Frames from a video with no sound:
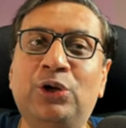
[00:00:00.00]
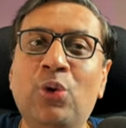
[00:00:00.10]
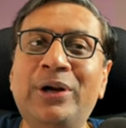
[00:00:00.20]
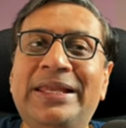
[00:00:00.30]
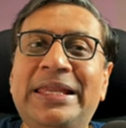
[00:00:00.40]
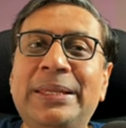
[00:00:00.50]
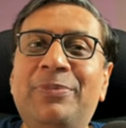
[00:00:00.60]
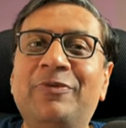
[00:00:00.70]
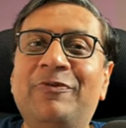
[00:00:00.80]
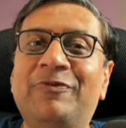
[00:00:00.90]
Don't
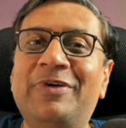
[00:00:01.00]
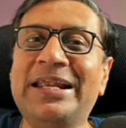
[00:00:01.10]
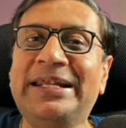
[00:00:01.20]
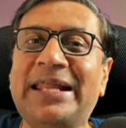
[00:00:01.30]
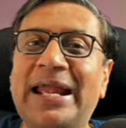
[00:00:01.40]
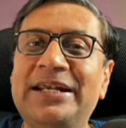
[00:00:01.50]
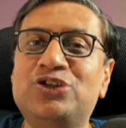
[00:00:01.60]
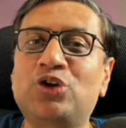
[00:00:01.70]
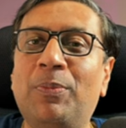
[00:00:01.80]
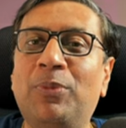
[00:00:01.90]
keep very tight
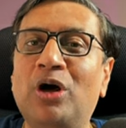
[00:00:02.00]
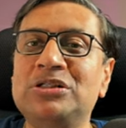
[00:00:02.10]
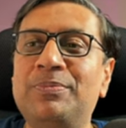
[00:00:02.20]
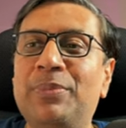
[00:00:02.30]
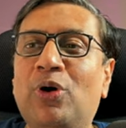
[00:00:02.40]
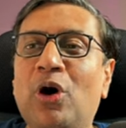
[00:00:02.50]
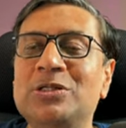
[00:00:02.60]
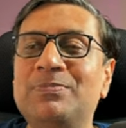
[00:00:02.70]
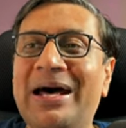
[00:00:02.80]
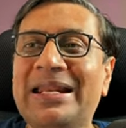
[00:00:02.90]
stop loss
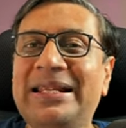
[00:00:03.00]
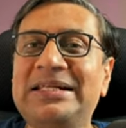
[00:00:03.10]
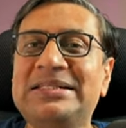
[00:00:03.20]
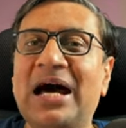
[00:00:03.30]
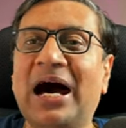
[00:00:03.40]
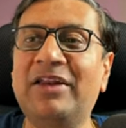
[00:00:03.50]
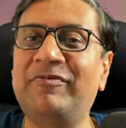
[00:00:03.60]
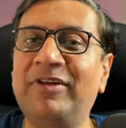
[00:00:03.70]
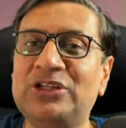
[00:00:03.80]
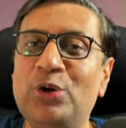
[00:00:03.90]
because markets are
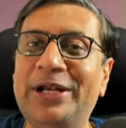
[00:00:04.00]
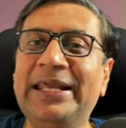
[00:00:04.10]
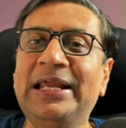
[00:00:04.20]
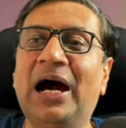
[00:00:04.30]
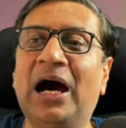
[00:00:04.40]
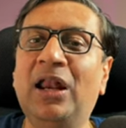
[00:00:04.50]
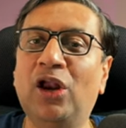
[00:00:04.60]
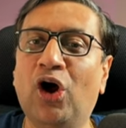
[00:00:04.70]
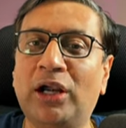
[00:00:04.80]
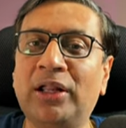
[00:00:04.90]
fluctuating a
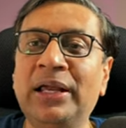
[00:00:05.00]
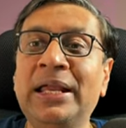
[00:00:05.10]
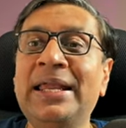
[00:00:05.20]
lot